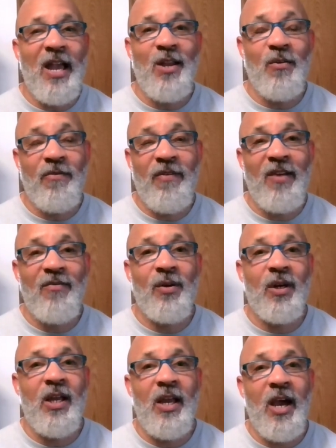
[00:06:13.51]
and your
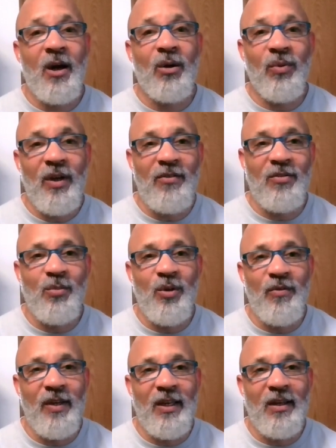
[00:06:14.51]
favorite Keanu Reeves
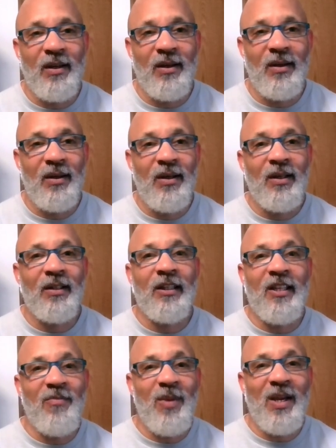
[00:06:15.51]
movie.
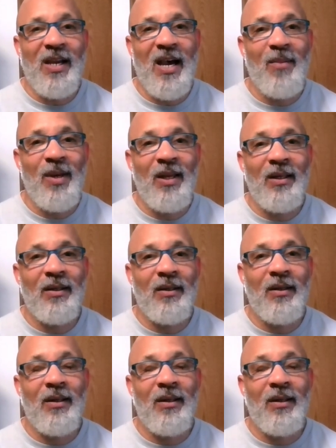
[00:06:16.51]
Leave me a comment.